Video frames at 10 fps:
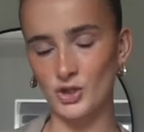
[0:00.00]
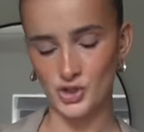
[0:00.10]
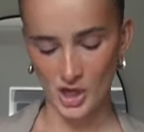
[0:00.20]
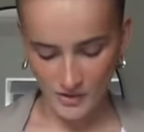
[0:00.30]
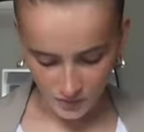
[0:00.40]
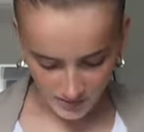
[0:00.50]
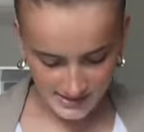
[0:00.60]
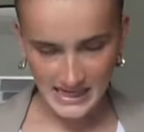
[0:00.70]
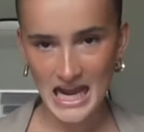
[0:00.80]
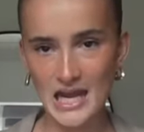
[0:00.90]
on, so I've got the
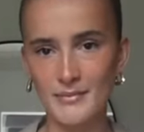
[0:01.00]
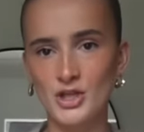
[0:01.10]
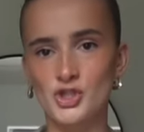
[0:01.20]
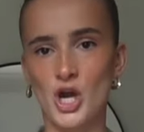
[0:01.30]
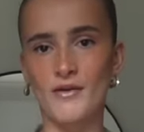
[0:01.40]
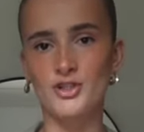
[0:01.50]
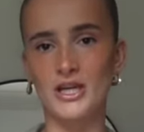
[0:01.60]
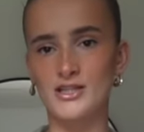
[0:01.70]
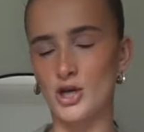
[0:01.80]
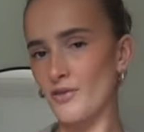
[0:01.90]
same Zara
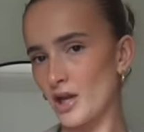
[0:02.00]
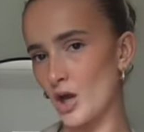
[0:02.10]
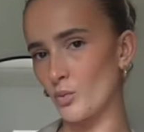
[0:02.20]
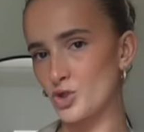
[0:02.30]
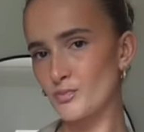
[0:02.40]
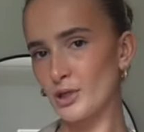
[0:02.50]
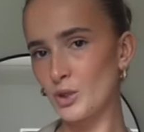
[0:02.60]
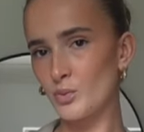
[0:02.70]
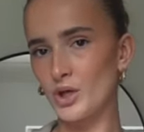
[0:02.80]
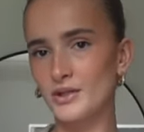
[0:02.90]
jeans on, the light wash
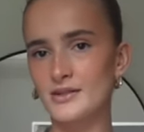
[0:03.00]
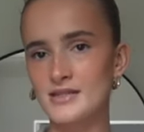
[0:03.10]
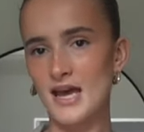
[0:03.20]
blue ones,